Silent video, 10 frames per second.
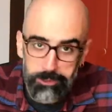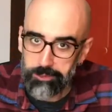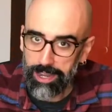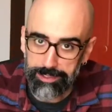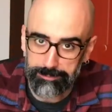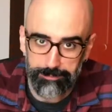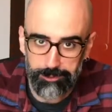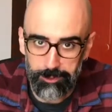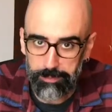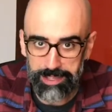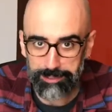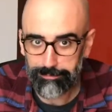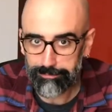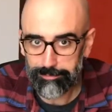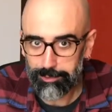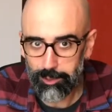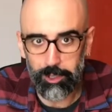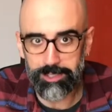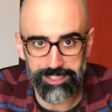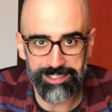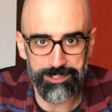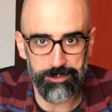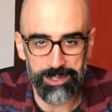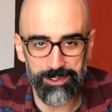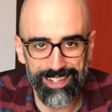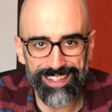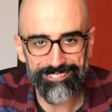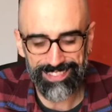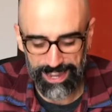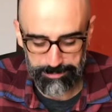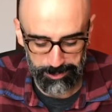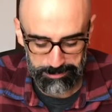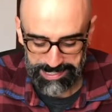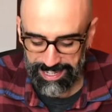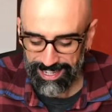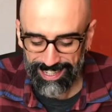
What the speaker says: gonna try to be shorter this week, okay? I promise.